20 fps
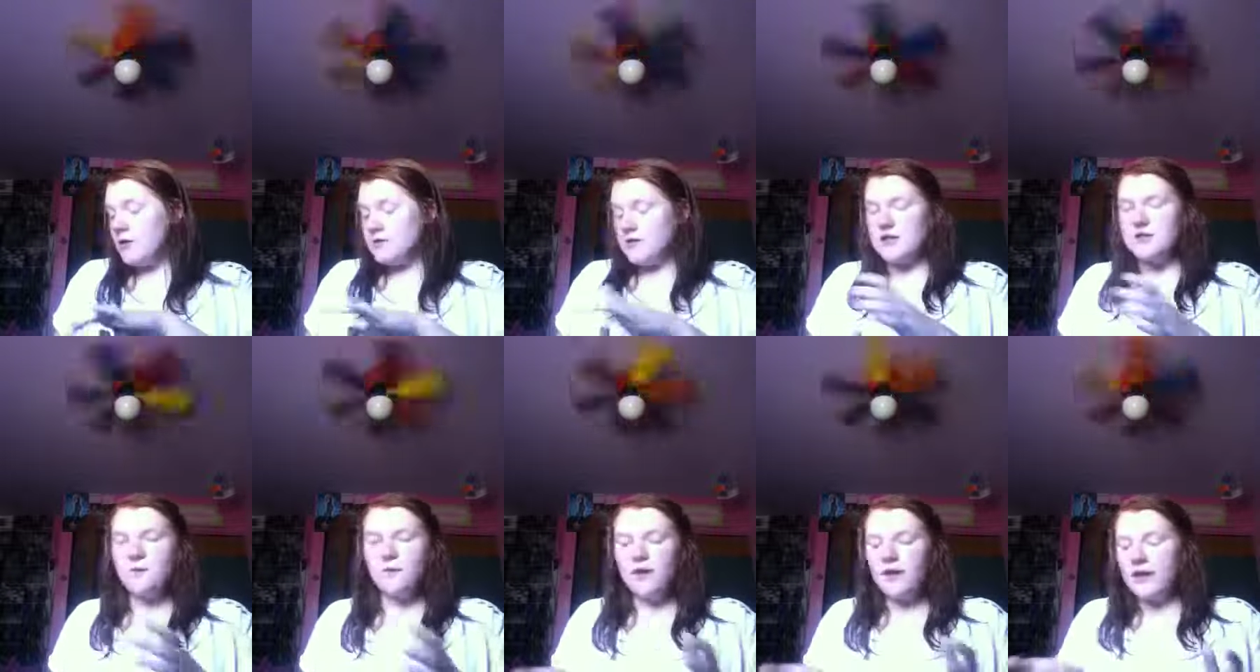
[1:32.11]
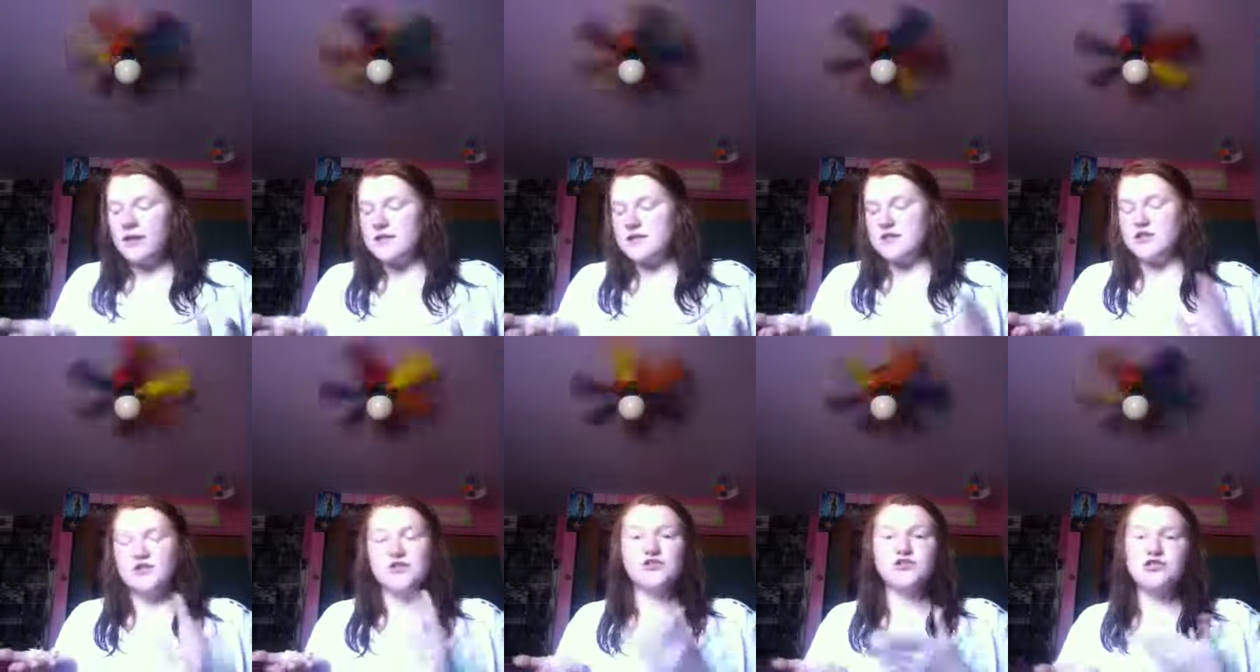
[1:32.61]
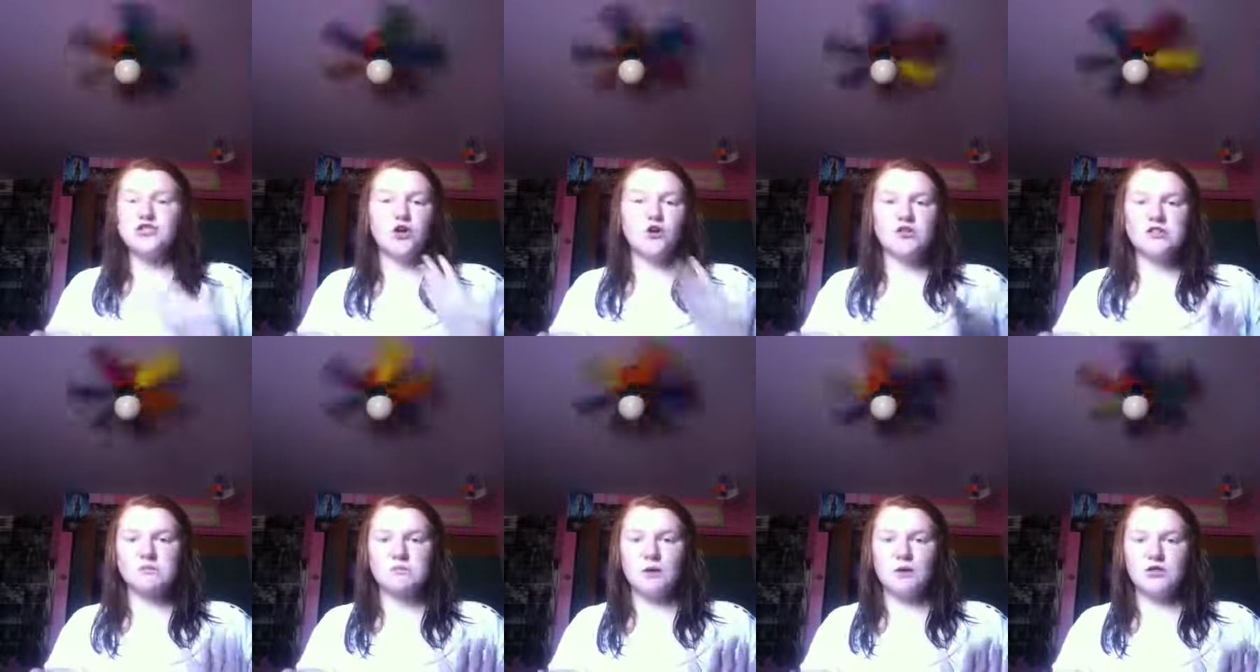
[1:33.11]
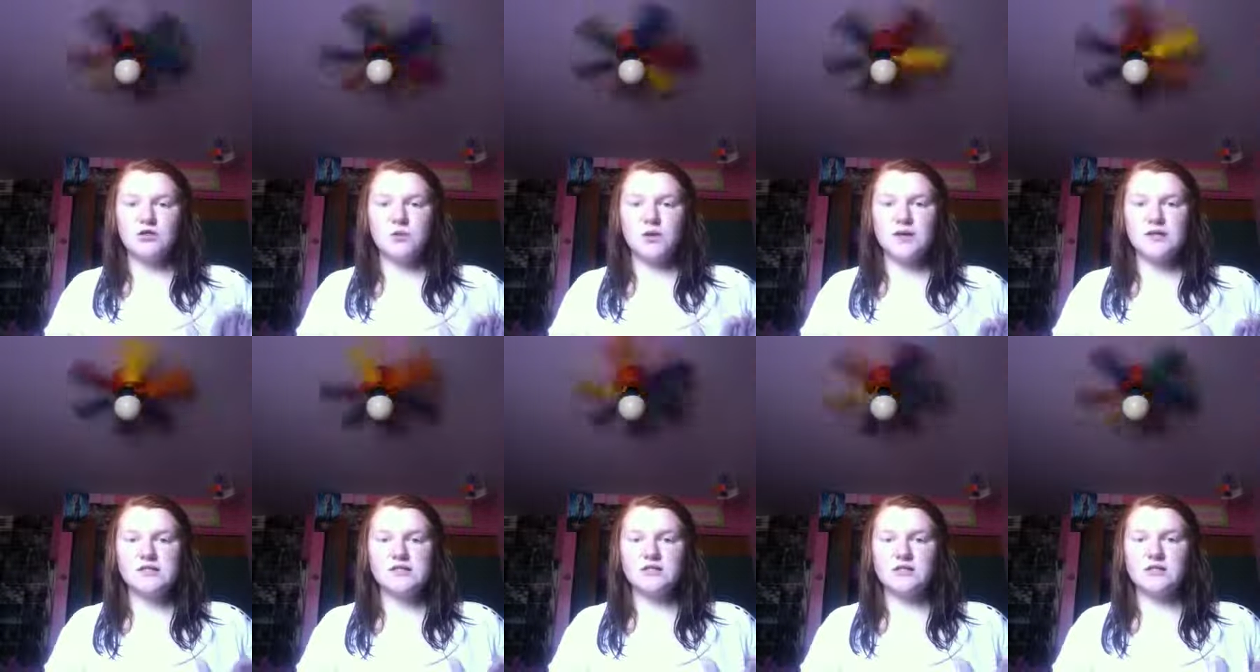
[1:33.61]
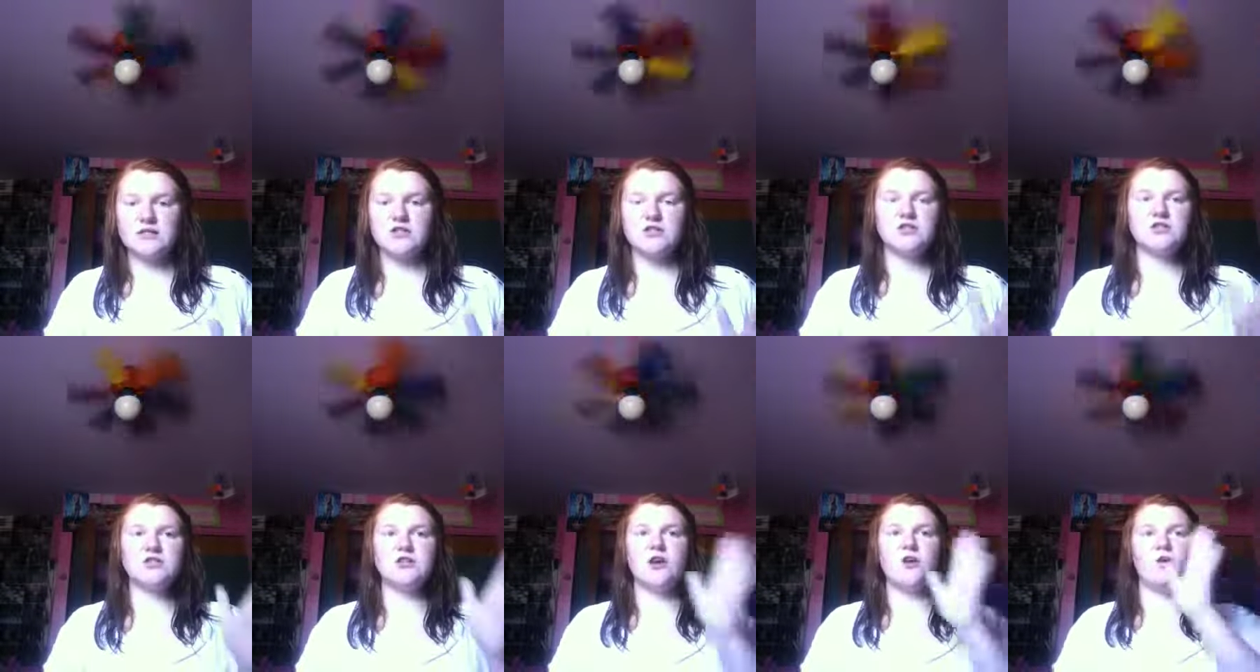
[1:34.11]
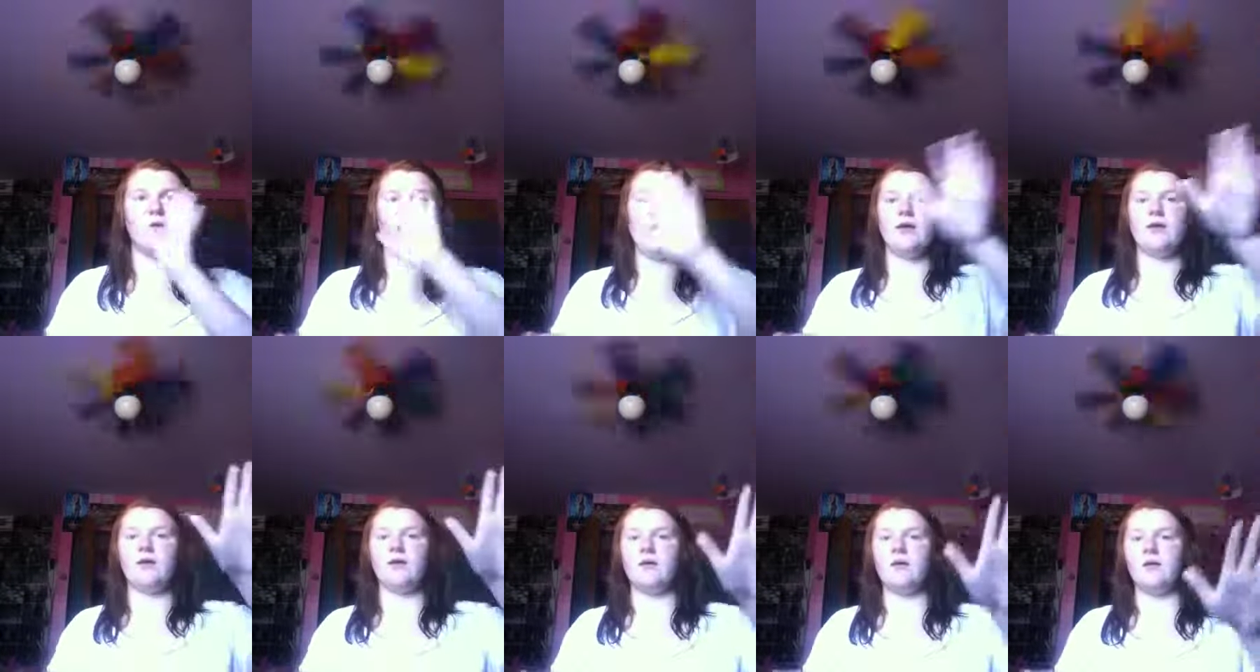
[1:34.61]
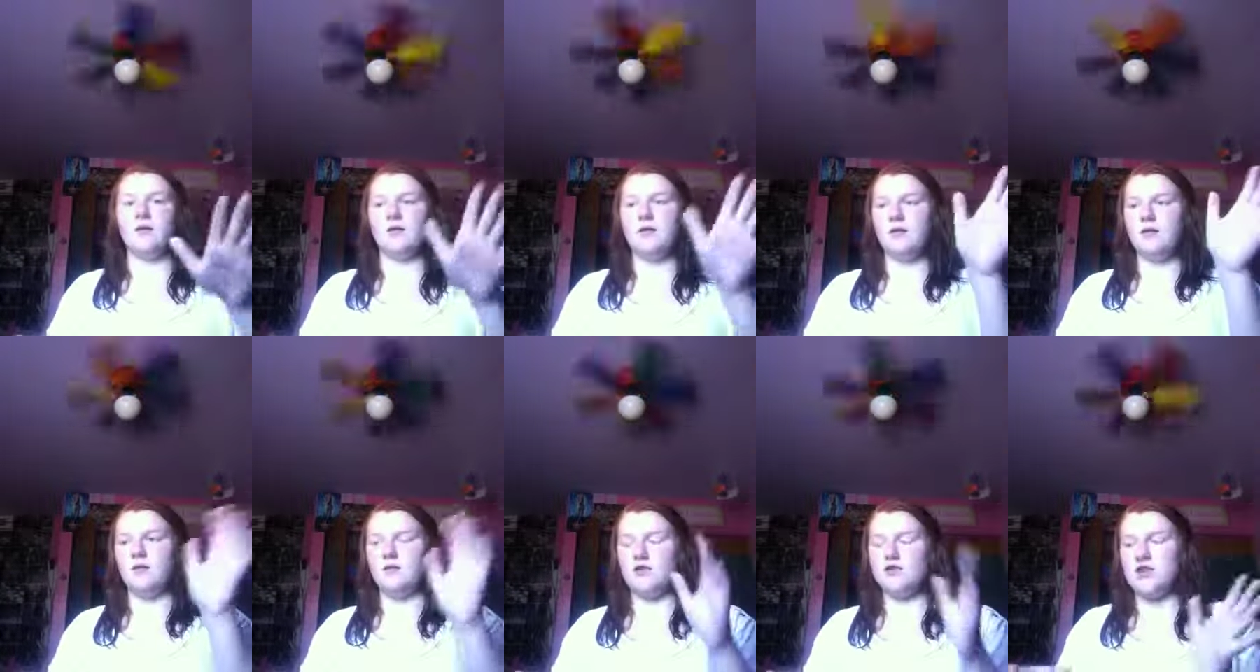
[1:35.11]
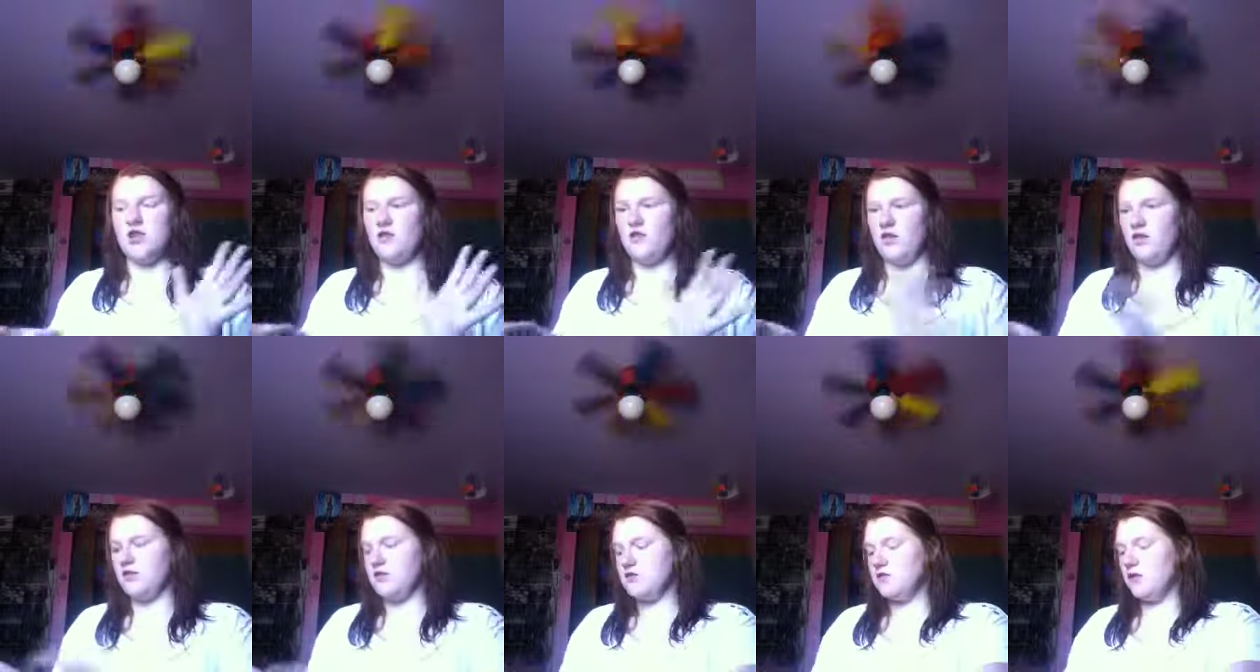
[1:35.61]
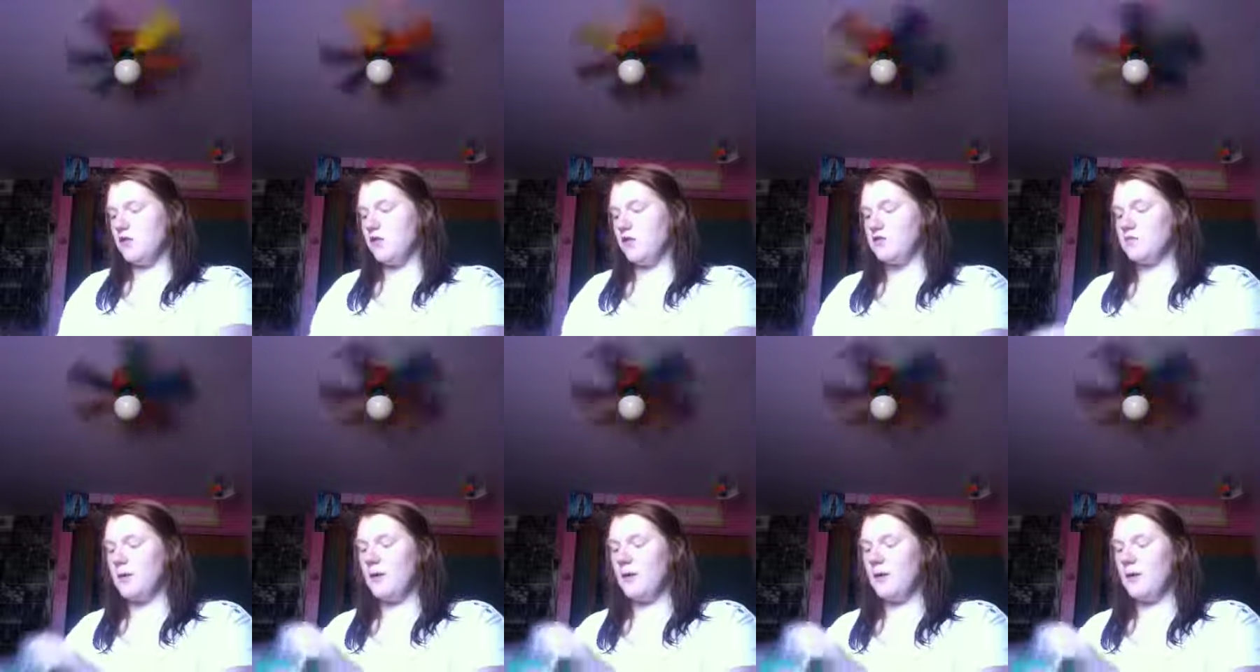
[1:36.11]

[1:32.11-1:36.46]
That's really nice that there's no smell to it, so that there's no like there's nothing smell.